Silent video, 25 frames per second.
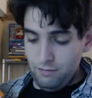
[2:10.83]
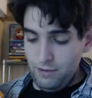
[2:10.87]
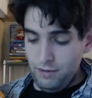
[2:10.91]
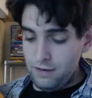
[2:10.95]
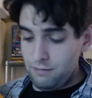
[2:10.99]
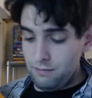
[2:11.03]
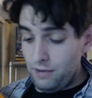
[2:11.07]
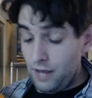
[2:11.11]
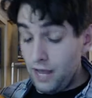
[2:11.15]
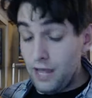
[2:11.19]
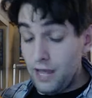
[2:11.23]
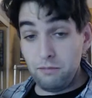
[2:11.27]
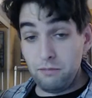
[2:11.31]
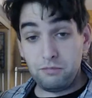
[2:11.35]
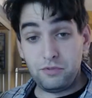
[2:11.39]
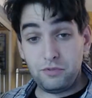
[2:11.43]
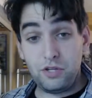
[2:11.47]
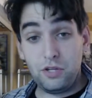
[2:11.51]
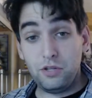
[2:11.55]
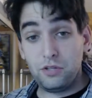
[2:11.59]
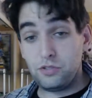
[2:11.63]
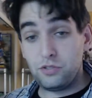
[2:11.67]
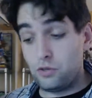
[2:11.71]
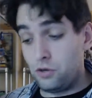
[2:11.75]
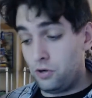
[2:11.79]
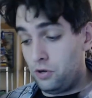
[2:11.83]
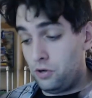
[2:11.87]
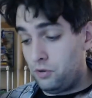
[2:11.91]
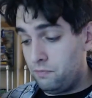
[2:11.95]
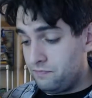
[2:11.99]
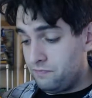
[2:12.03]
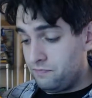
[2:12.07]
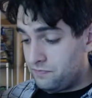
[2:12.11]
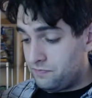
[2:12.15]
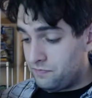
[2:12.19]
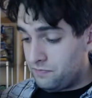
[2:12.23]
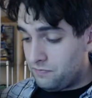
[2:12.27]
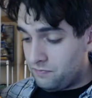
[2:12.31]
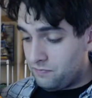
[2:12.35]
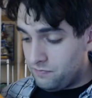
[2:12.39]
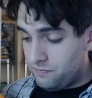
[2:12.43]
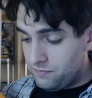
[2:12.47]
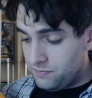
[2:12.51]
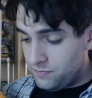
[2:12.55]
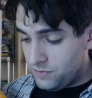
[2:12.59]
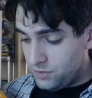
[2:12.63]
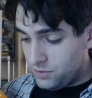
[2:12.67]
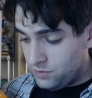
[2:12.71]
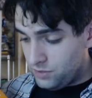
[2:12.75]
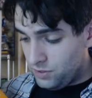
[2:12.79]
hey, still looks cool.
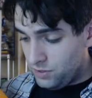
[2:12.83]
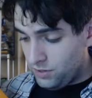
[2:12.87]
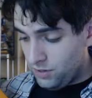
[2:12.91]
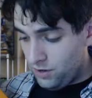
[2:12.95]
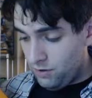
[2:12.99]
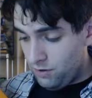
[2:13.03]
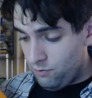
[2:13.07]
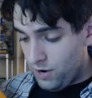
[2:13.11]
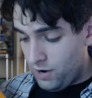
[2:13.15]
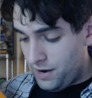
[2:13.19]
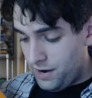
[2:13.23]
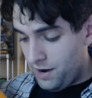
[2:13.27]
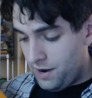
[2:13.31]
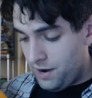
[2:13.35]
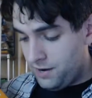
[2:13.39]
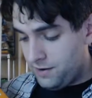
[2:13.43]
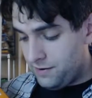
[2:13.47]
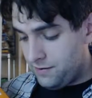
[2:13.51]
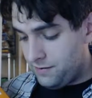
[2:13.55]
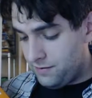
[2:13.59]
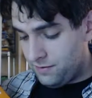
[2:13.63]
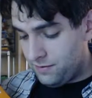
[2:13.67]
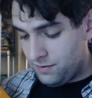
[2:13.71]
So you know, why not?